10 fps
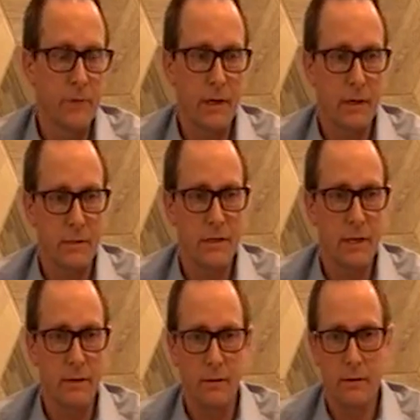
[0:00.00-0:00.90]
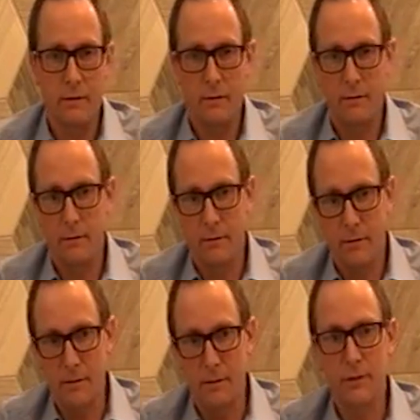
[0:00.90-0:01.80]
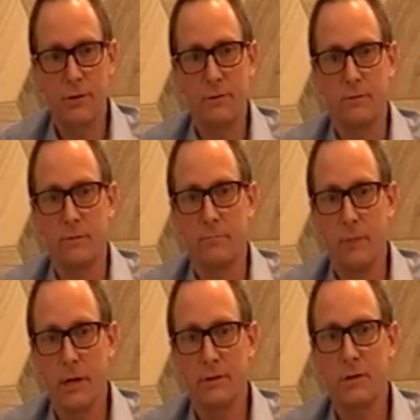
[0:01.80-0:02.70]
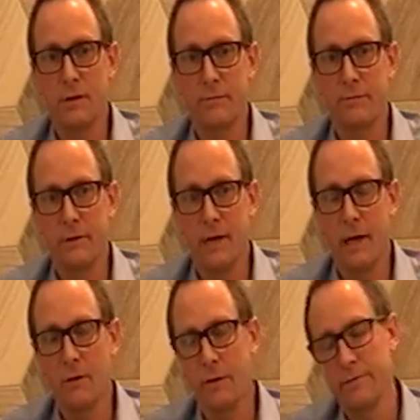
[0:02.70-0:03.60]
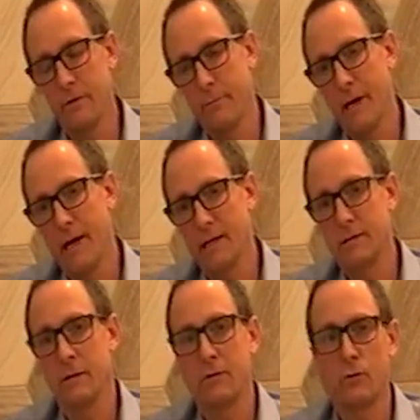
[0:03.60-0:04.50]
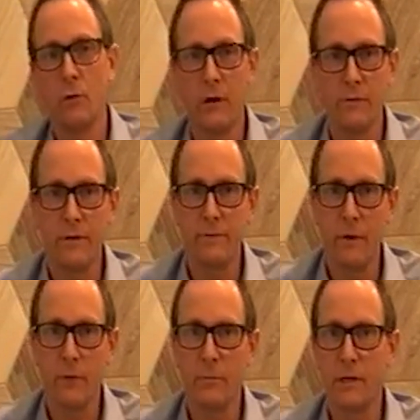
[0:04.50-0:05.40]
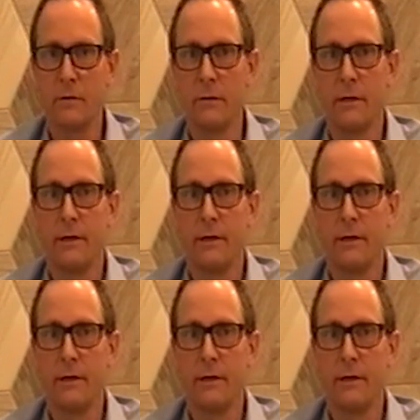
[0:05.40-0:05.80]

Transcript: Like I said, the conditions are much different now. Even the bags on 12th, they've all been